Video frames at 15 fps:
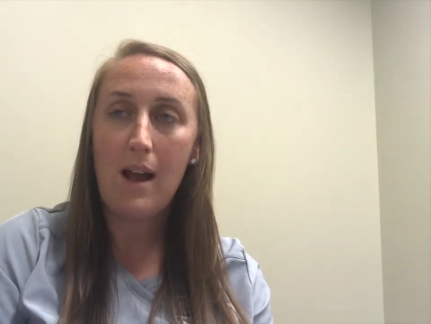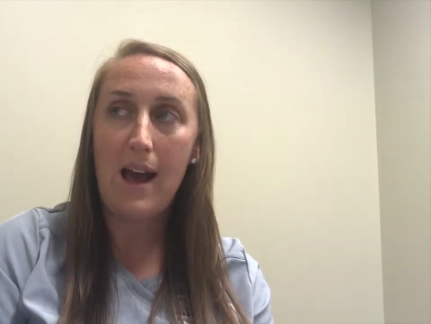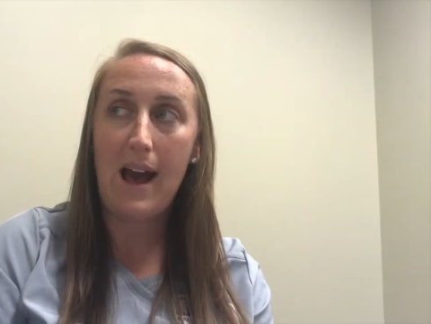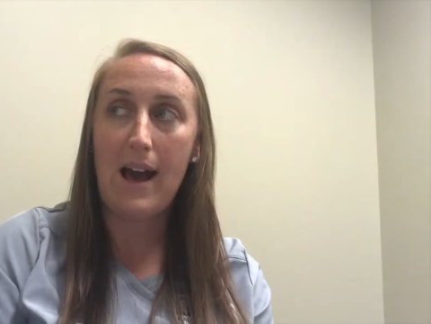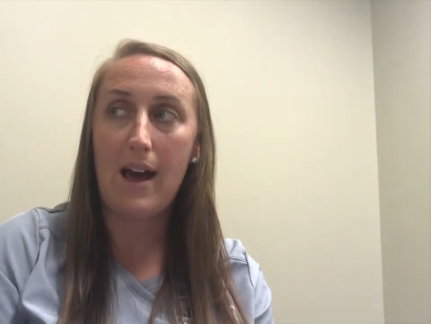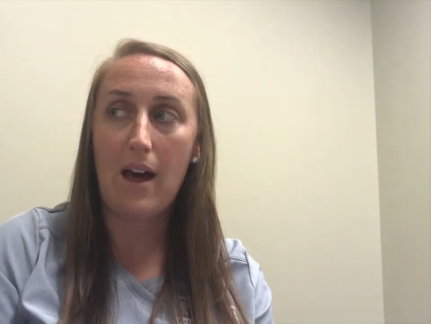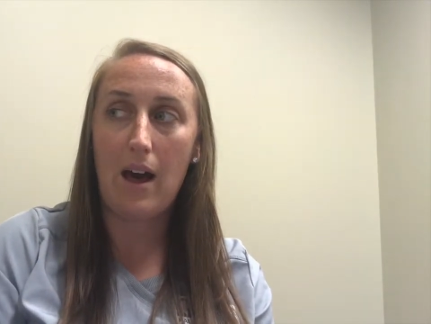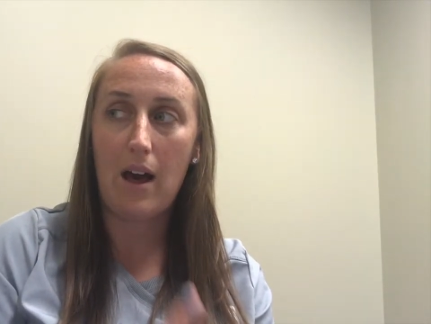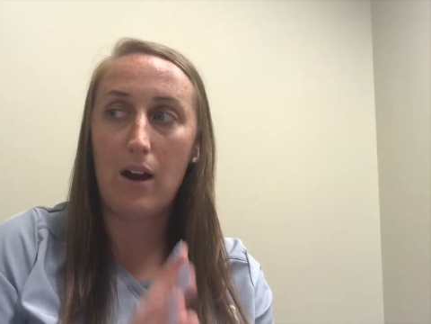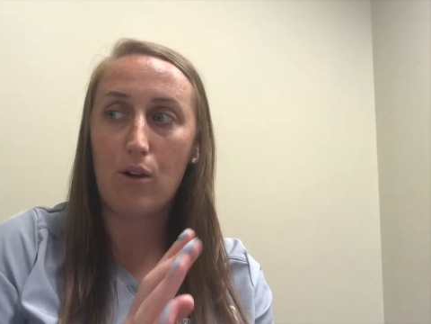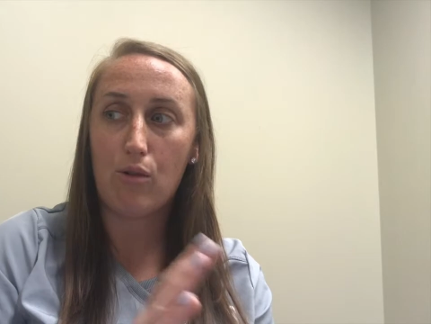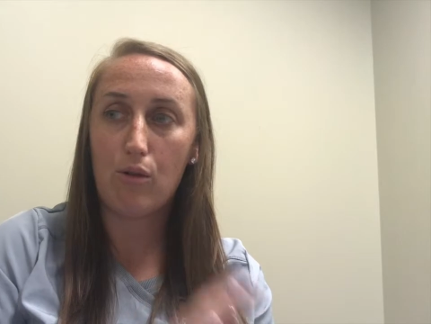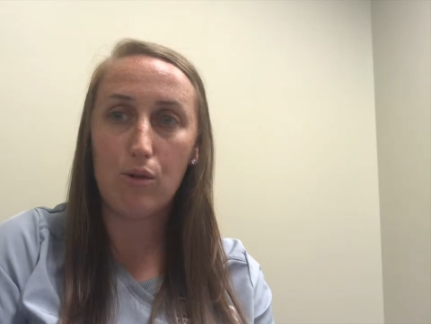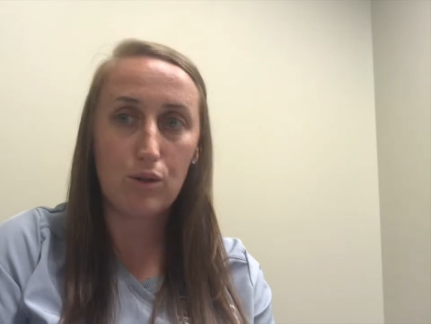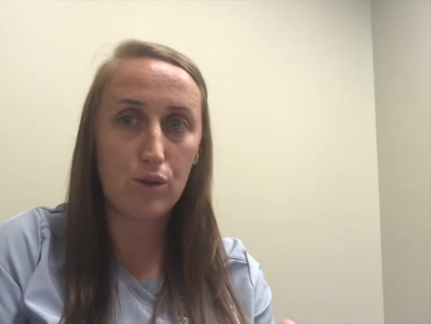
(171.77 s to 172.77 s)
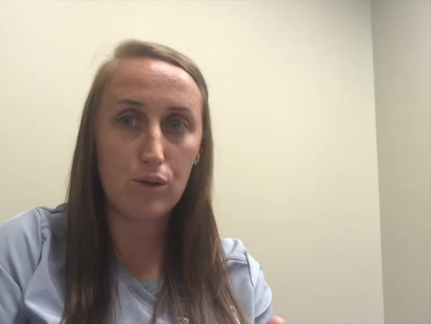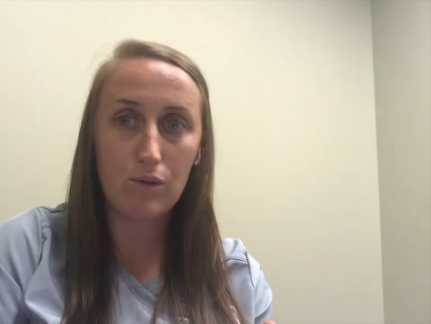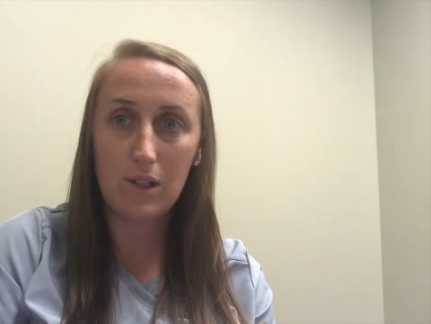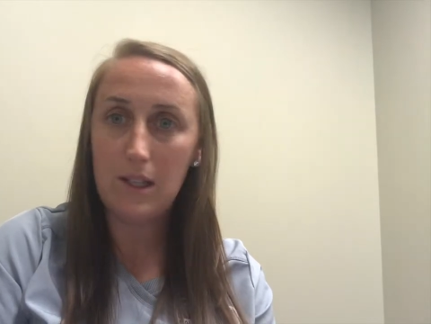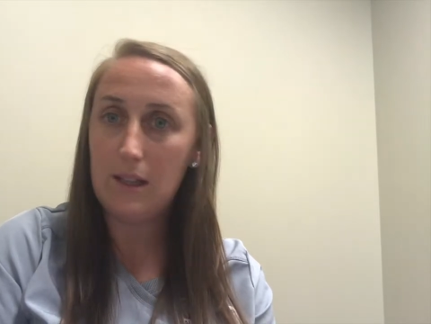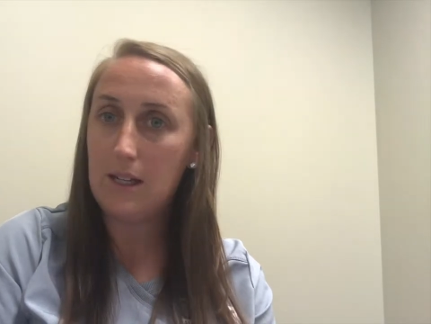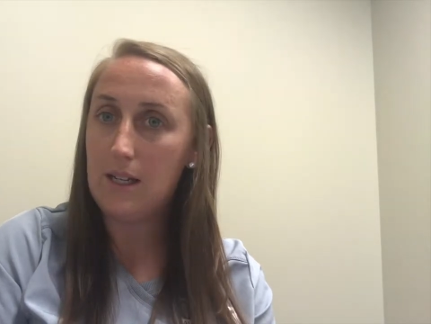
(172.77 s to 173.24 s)
at a
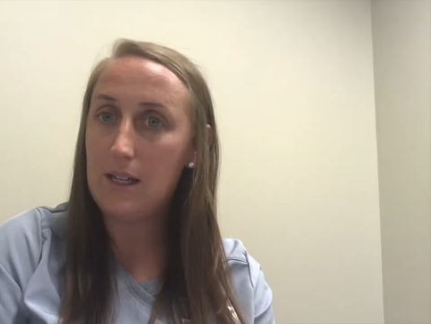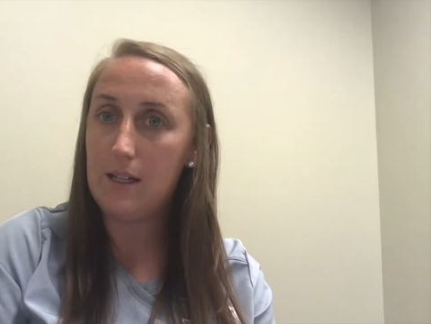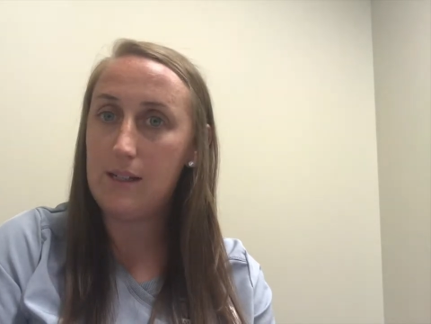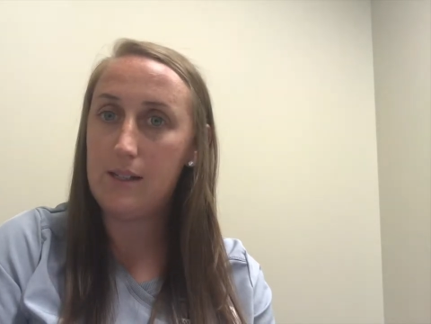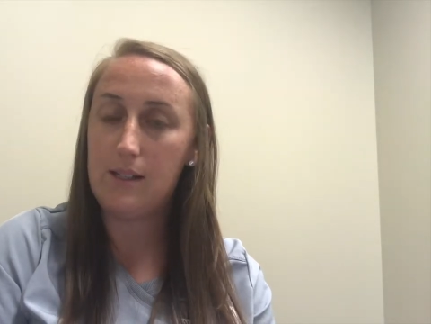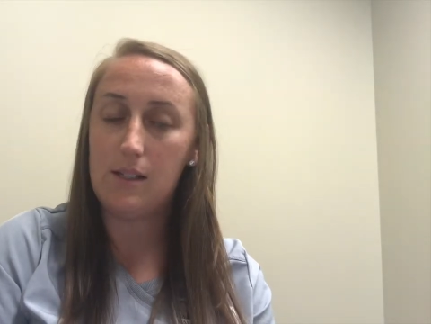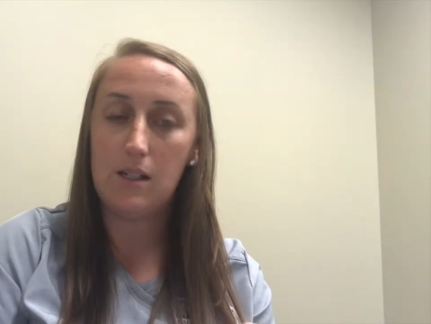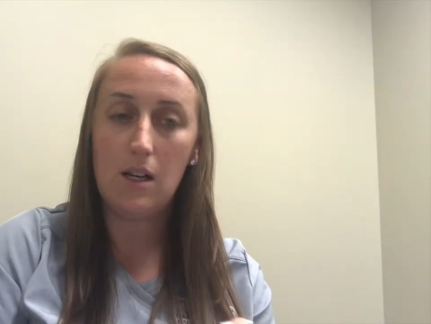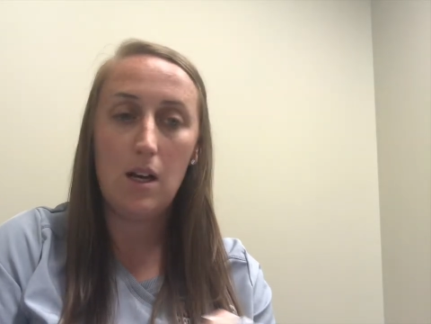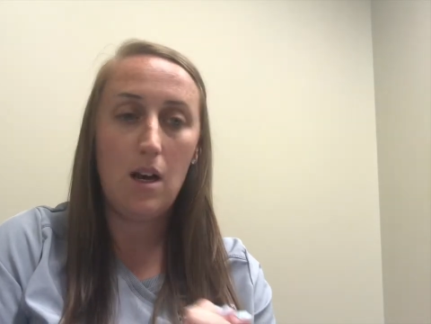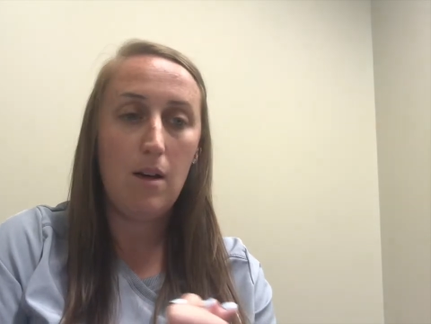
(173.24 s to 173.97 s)
grocery list,